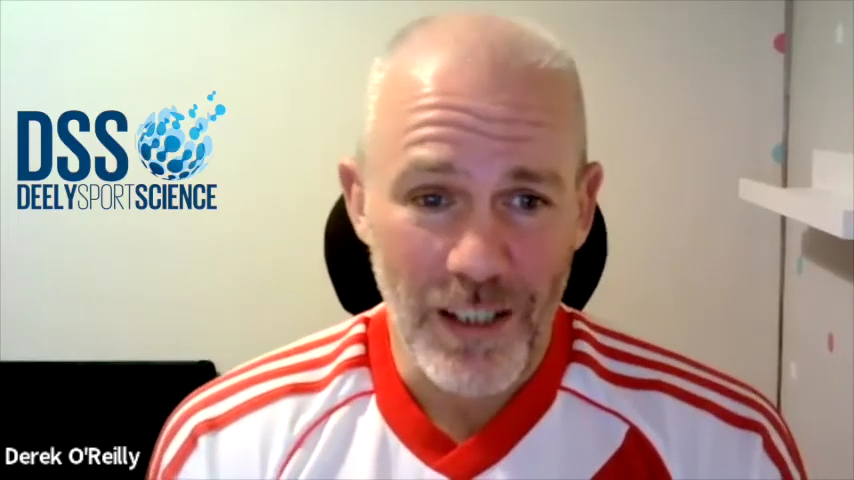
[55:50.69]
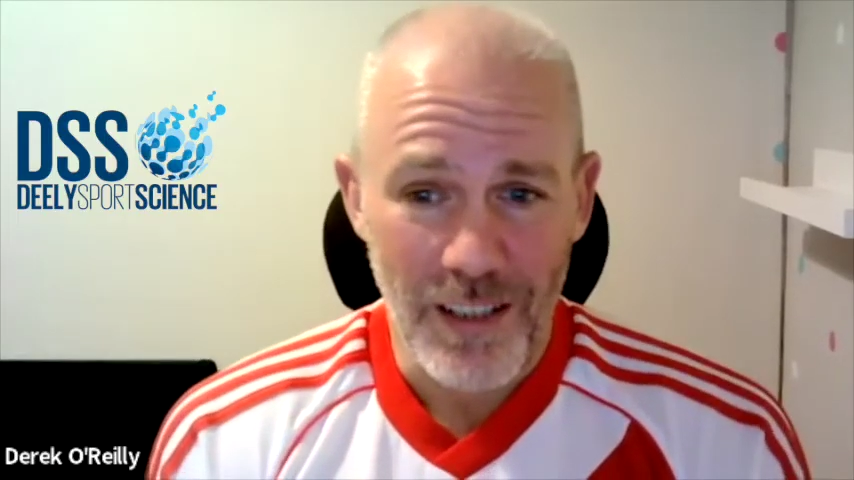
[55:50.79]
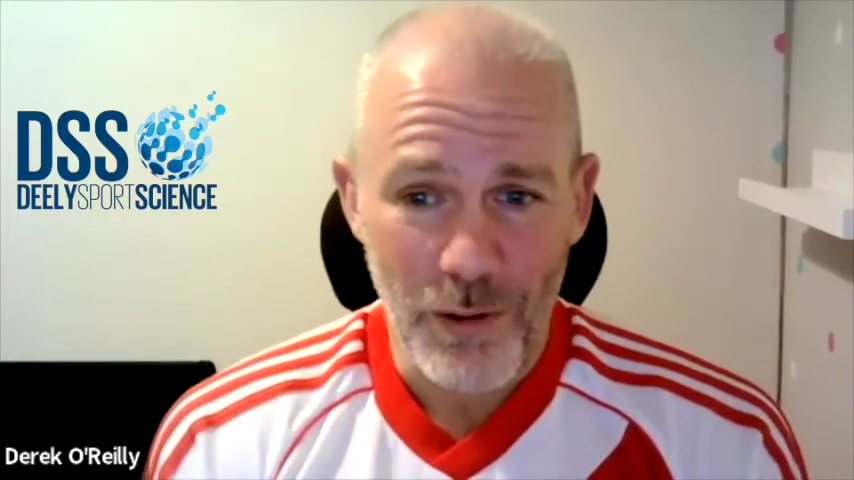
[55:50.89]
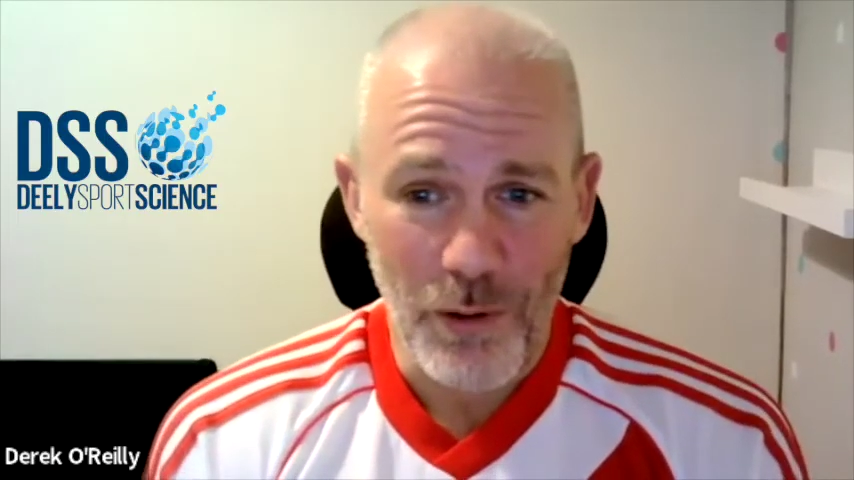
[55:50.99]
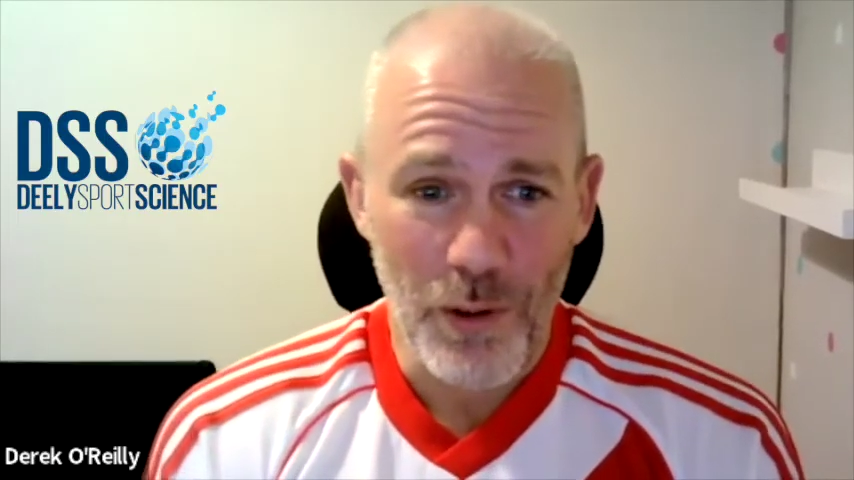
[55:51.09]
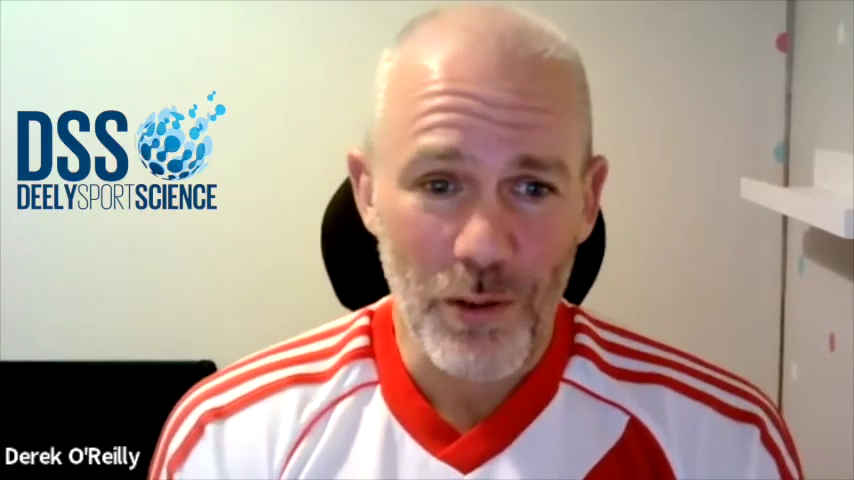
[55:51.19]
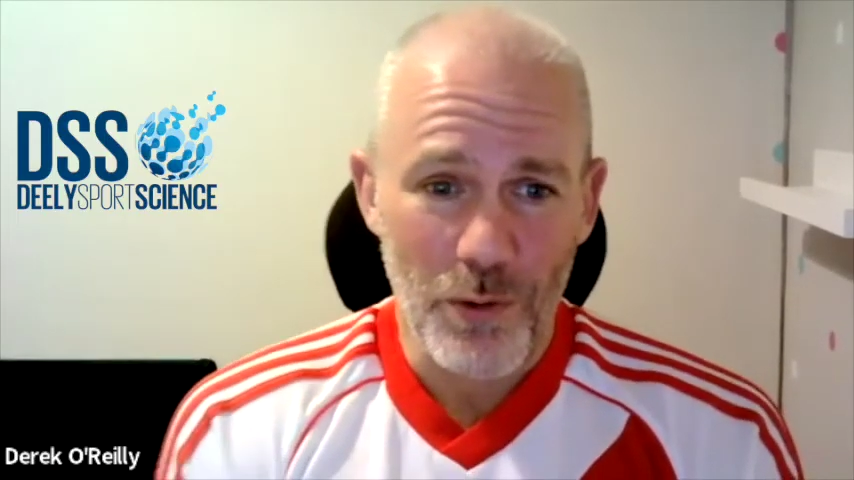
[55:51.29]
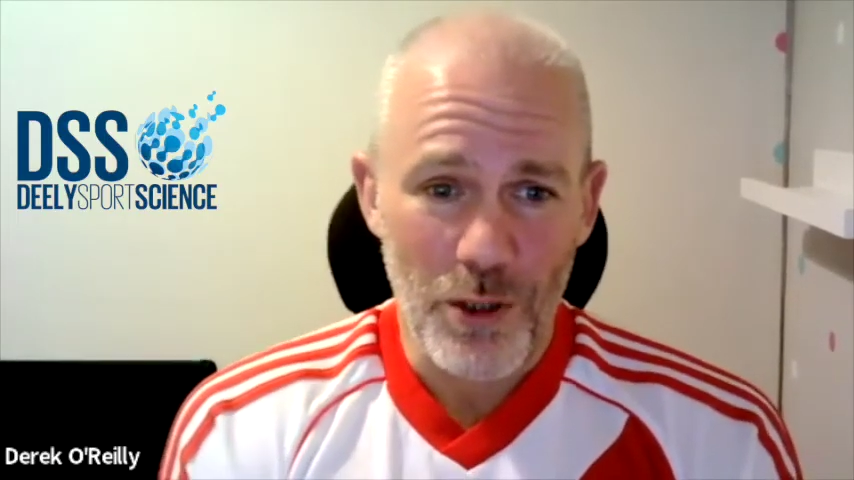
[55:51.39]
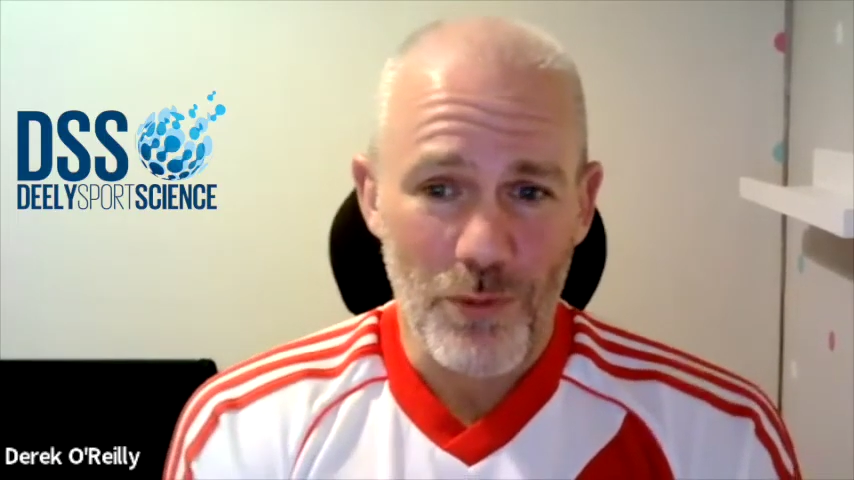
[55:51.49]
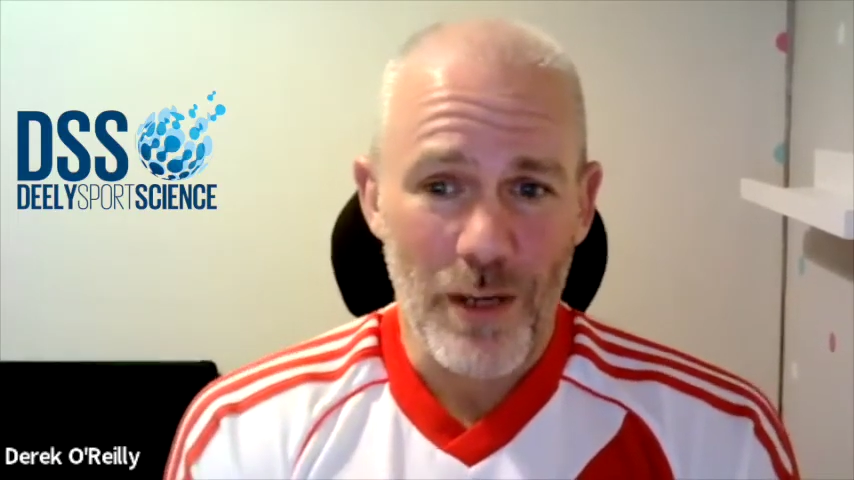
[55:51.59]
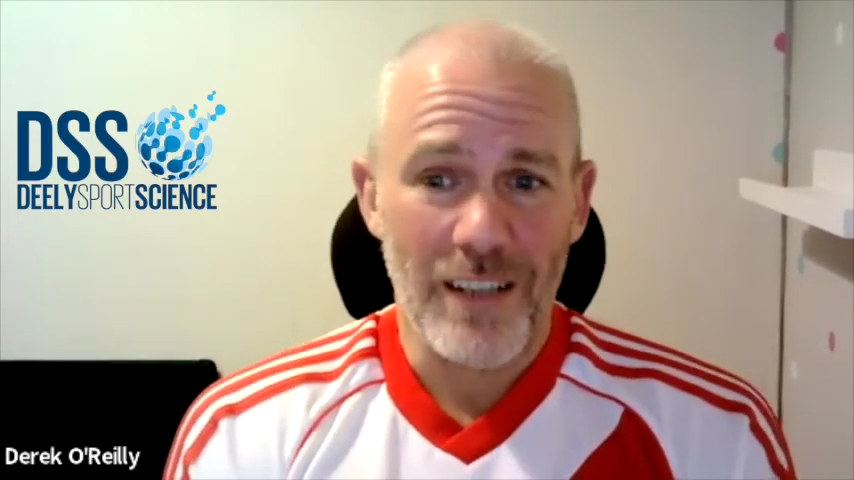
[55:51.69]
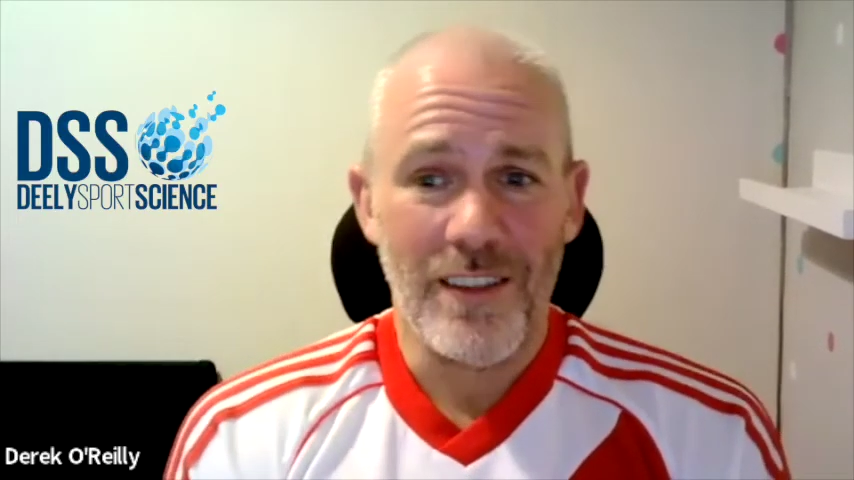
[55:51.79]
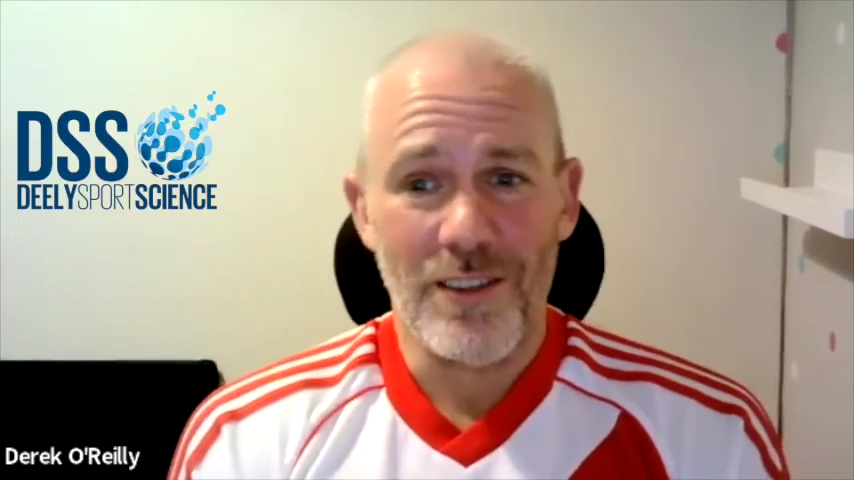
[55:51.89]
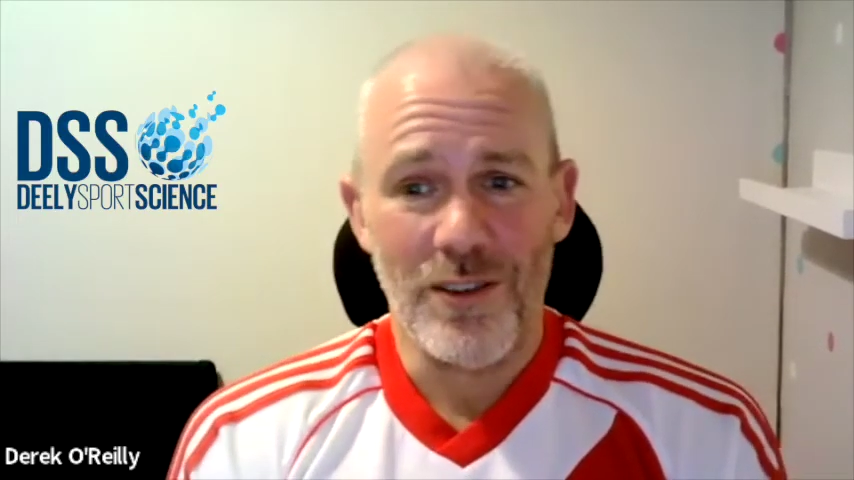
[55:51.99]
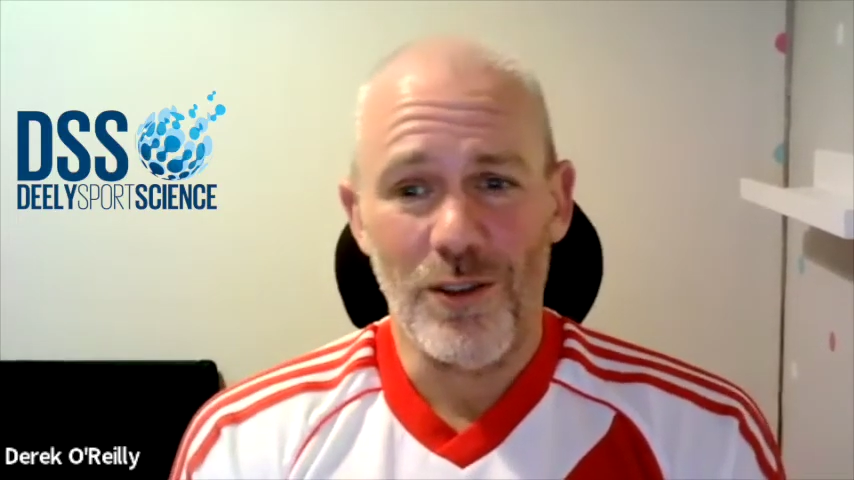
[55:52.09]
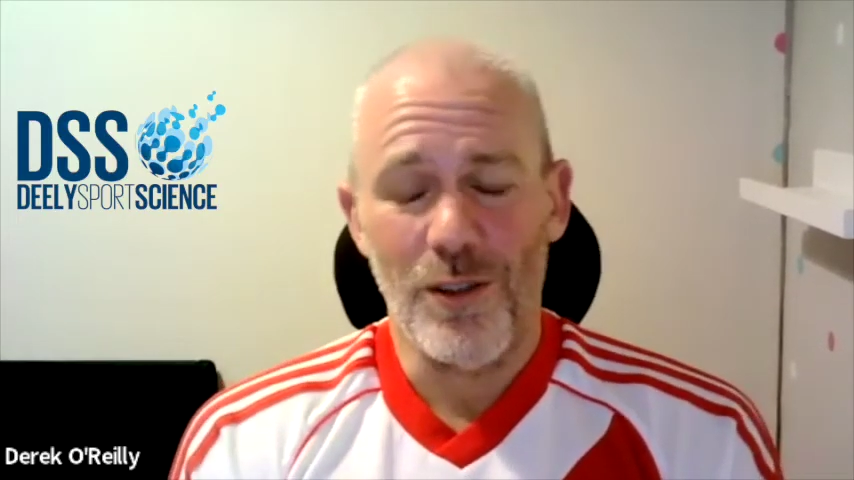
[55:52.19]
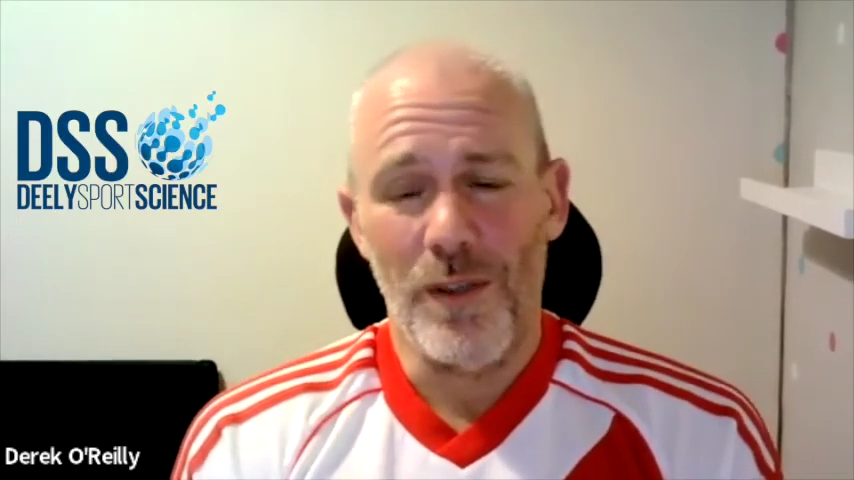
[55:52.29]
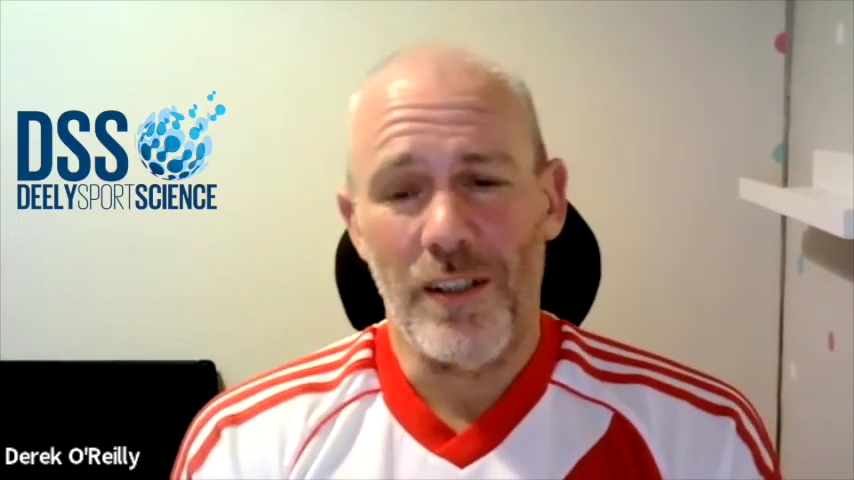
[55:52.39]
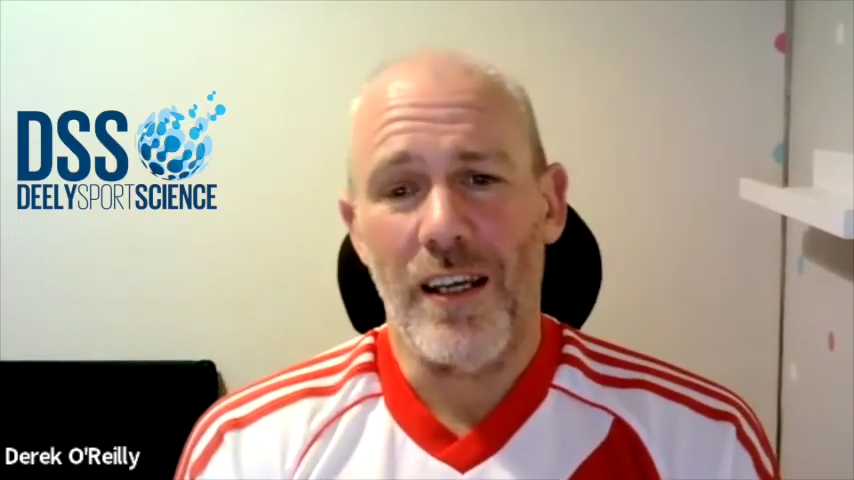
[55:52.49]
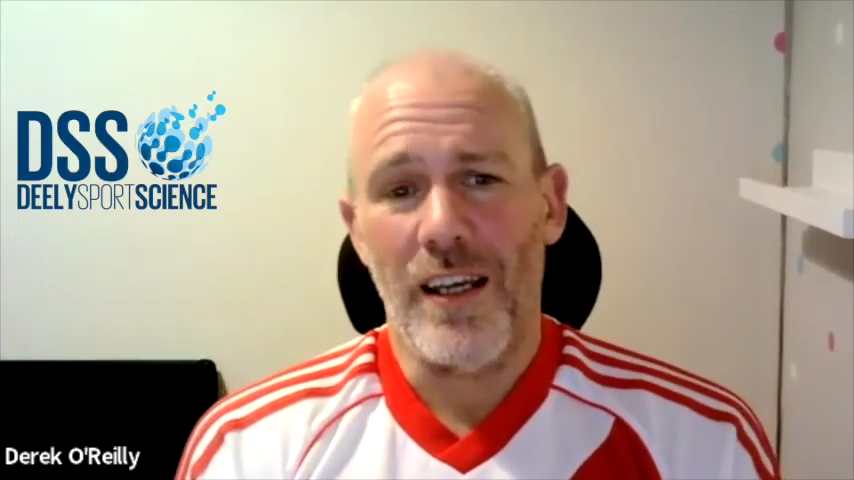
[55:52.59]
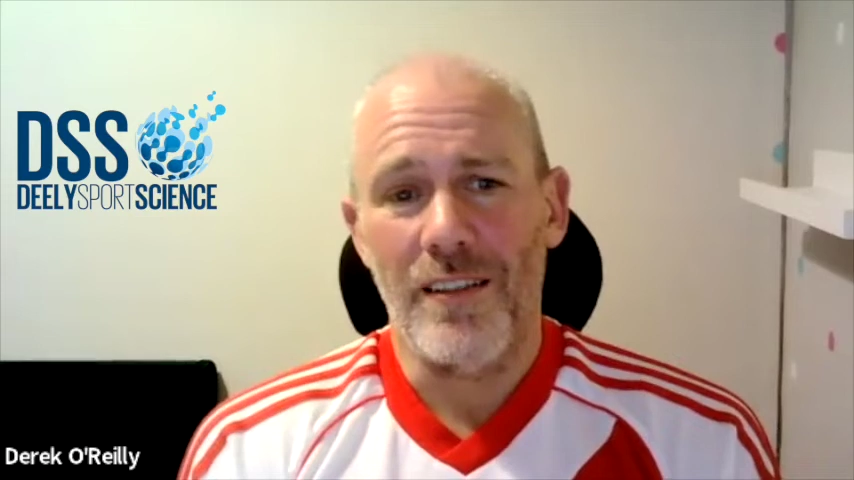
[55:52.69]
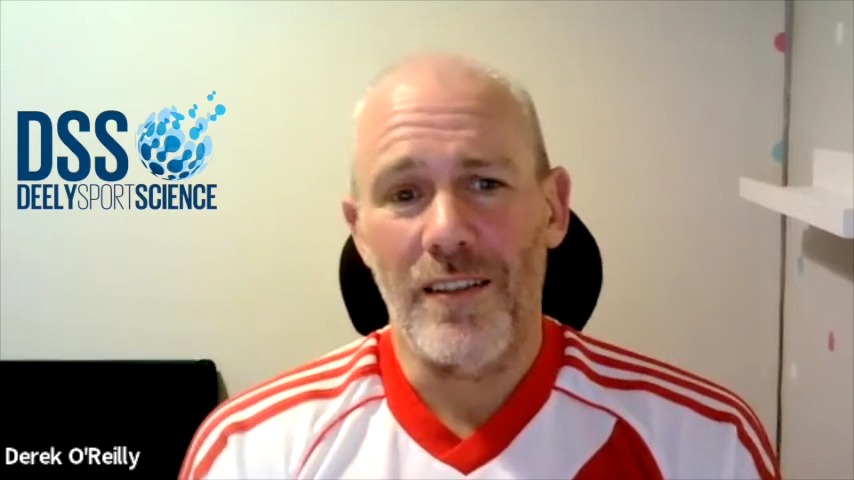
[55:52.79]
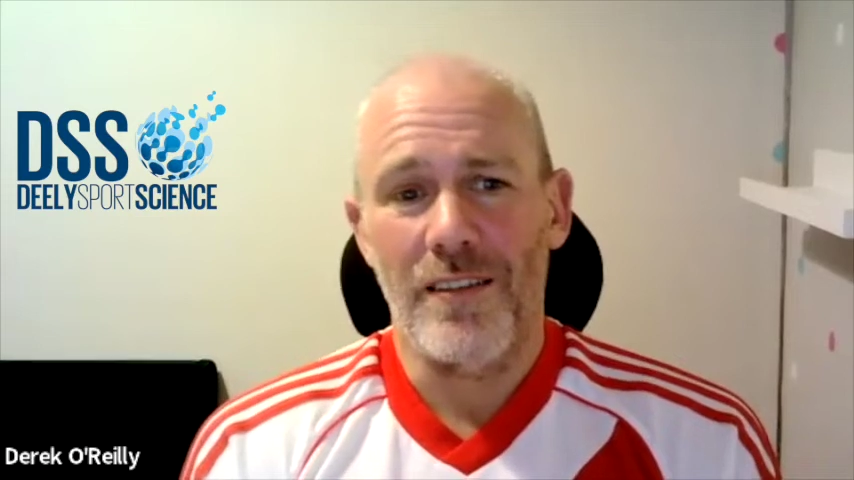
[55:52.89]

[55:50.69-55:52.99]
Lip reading: like where would you rank this tournament? And